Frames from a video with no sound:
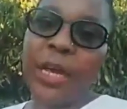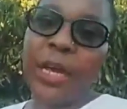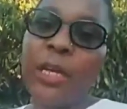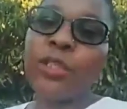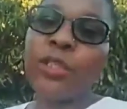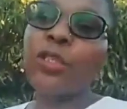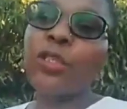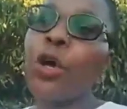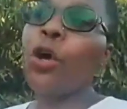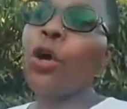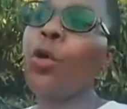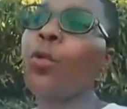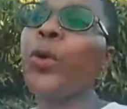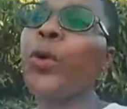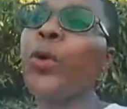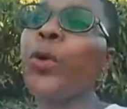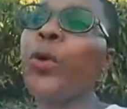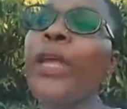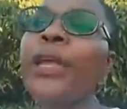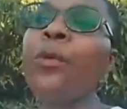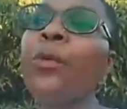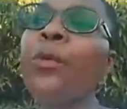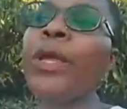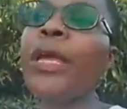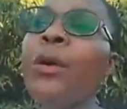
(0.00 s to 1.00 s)
So
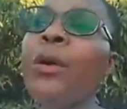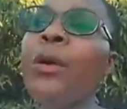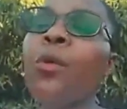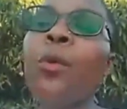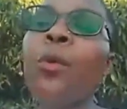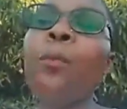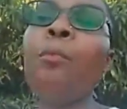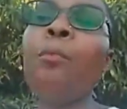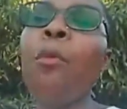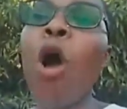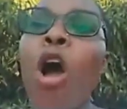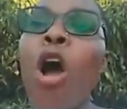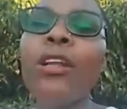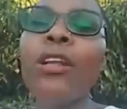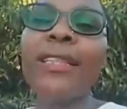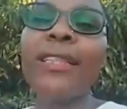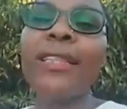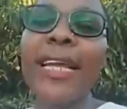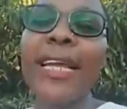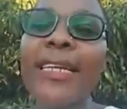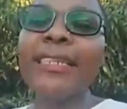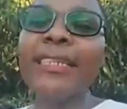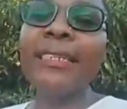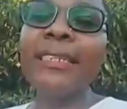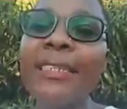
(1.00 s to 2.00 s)
we, we more
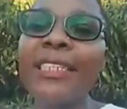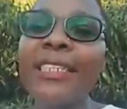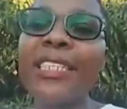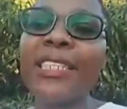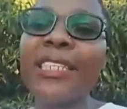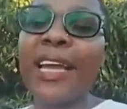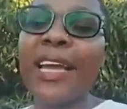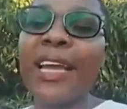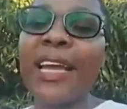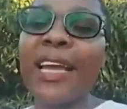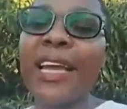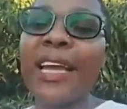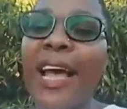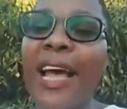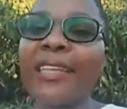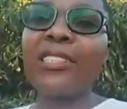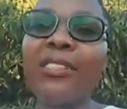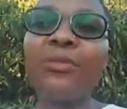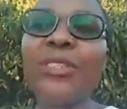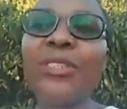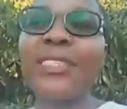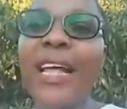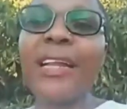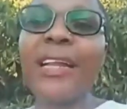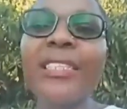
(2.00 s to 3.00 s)
than discuss the
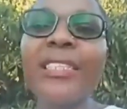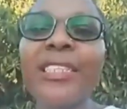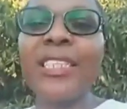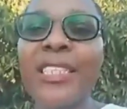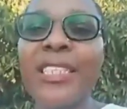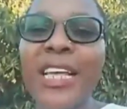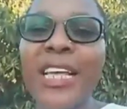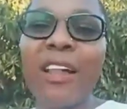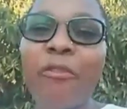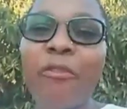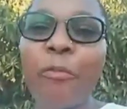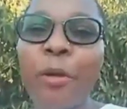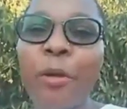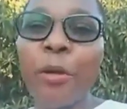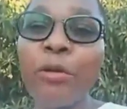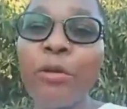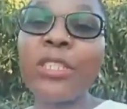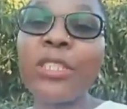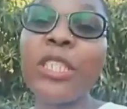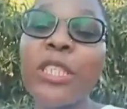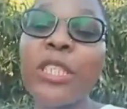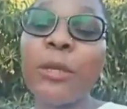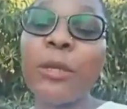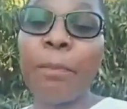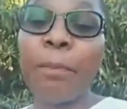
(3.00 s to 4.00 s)
results itself
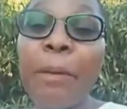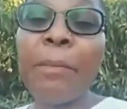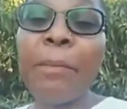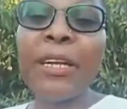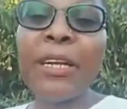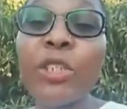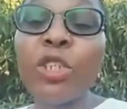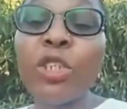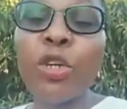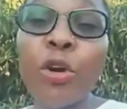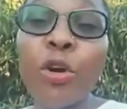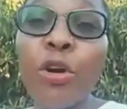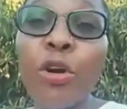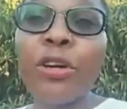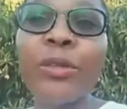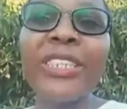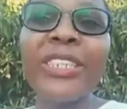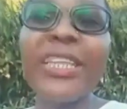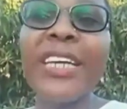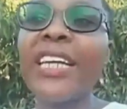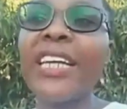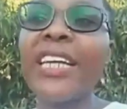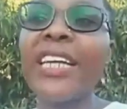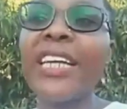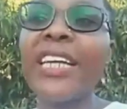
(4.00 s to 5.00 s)
because the premature
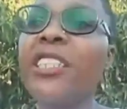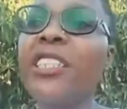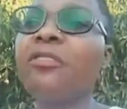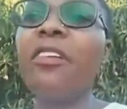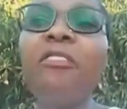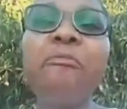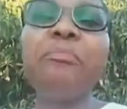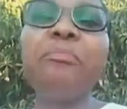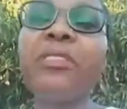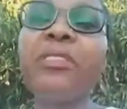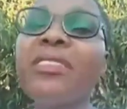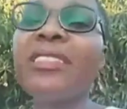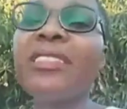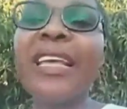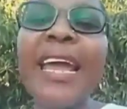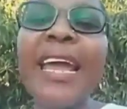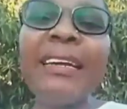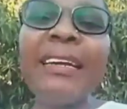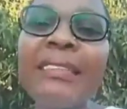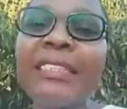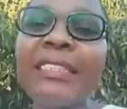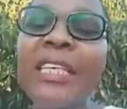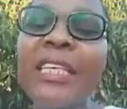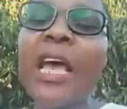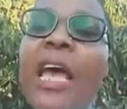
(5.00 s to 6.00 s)
just five
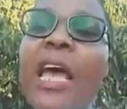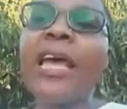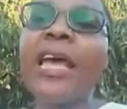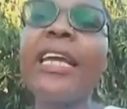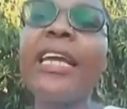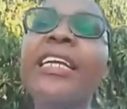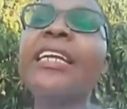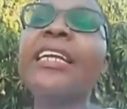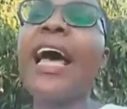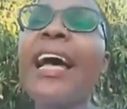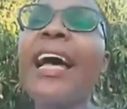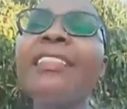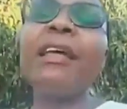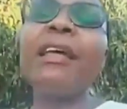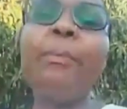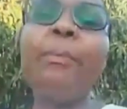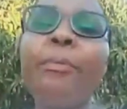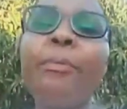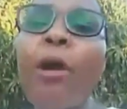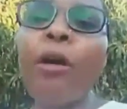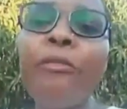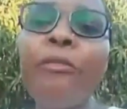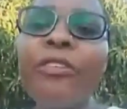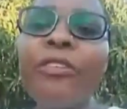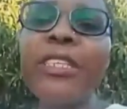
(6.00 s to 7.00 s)
percent in other
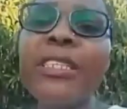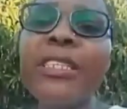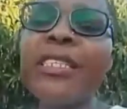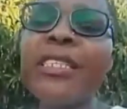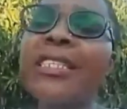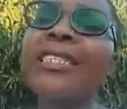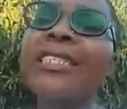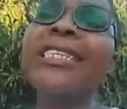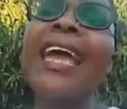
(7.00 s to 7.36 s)
provinces,